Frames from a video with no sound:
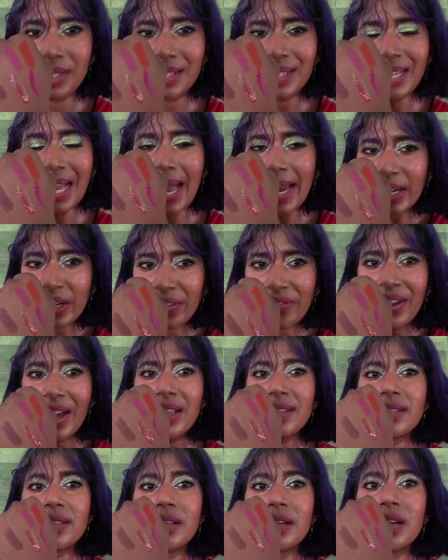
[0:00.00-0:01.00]
It kind of
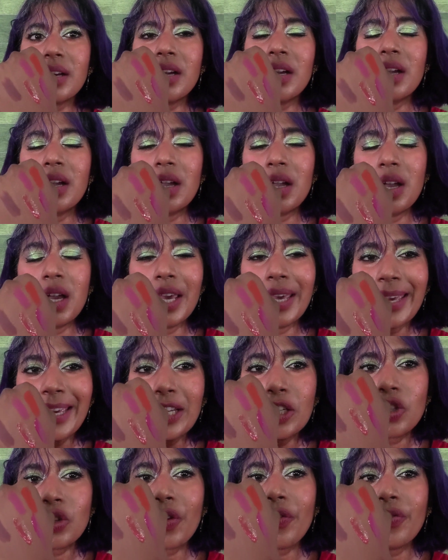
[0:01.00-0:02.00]
has a
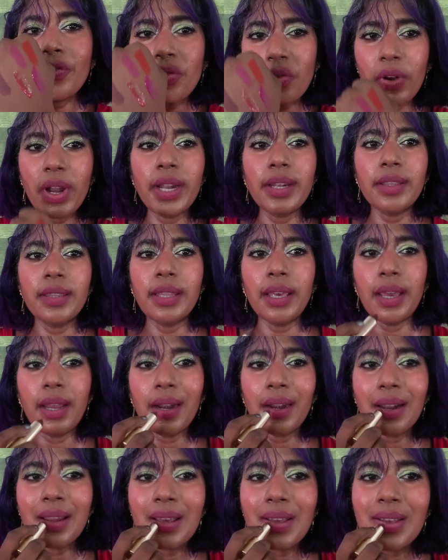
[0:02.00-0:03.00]
hint of red
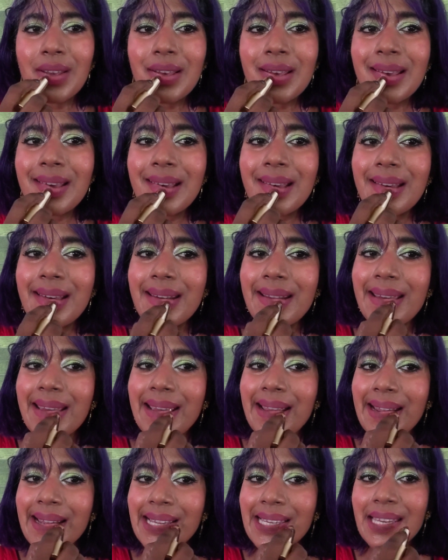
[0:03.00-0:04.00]
there, and I
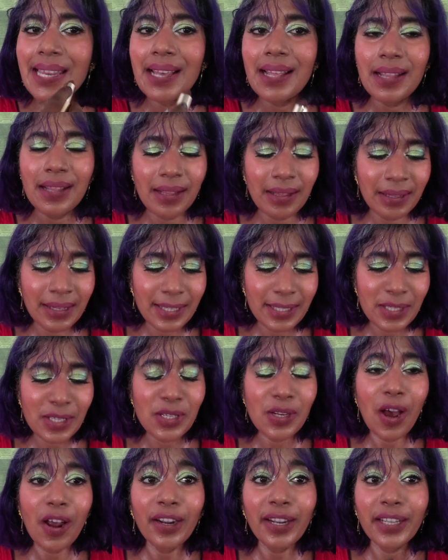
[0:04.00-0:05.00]
can tell it's
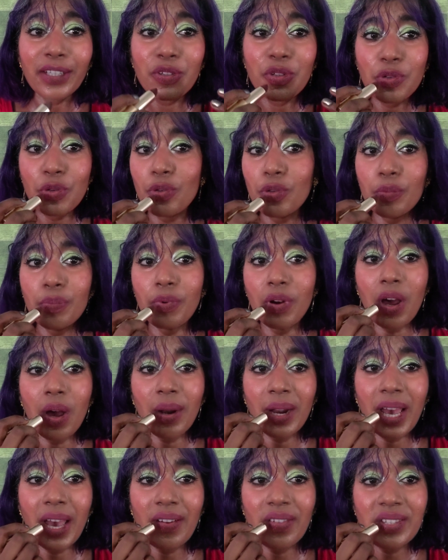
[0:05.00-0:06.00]
not a true
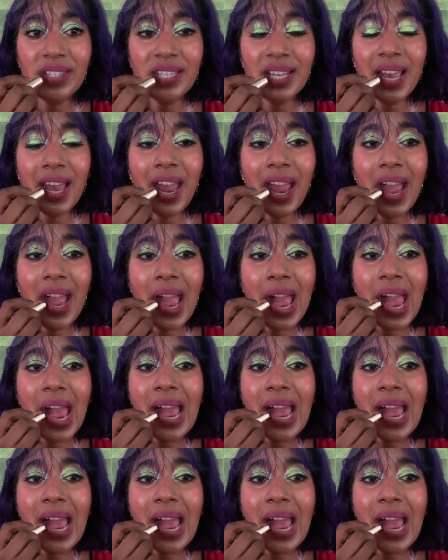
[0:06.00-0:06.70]
brown, I have to say.